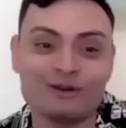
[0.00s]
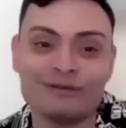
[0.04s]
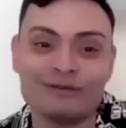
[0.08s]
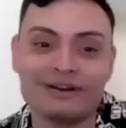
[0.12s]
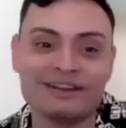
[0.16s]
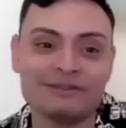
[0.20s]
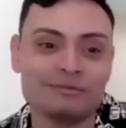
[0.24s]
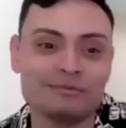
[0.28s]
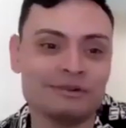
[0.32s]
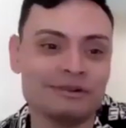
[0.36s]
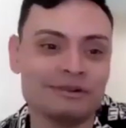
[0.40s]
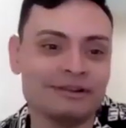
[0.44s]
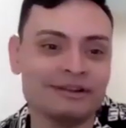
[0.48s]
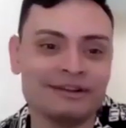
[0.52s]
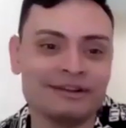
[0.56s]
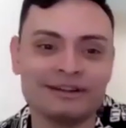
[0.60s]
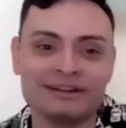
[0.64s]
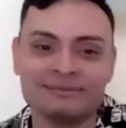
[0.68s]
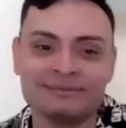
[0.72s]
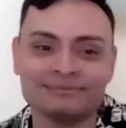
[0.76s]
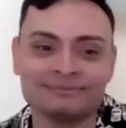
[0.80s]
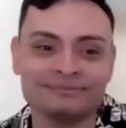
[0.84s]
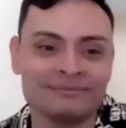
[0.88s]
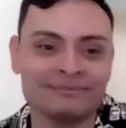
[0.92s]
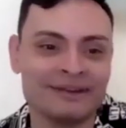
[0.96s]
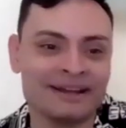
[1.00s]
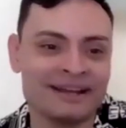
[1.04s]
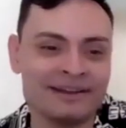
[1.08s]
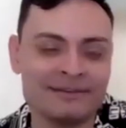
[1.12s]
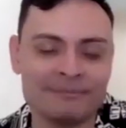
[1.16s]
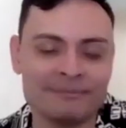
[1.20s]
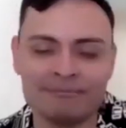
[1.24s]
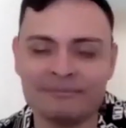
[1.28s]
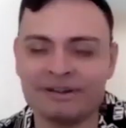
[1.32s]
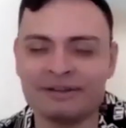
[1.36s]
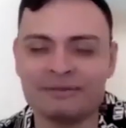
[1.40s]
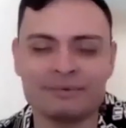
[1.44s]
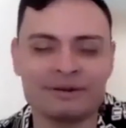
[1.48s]
ready, William. Hit
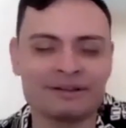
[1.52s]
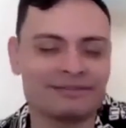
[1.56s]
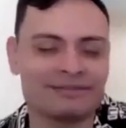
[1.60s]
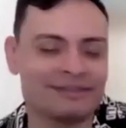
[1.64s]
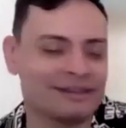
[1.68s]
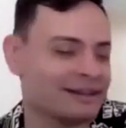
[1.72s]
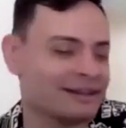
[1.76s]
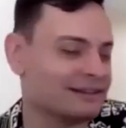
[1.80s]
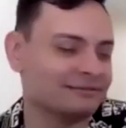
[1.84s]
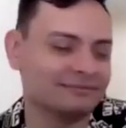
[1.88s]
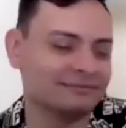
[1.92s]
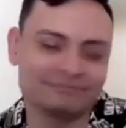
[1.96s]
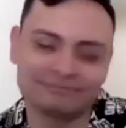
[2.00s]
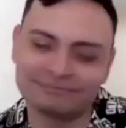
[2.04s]
me with it.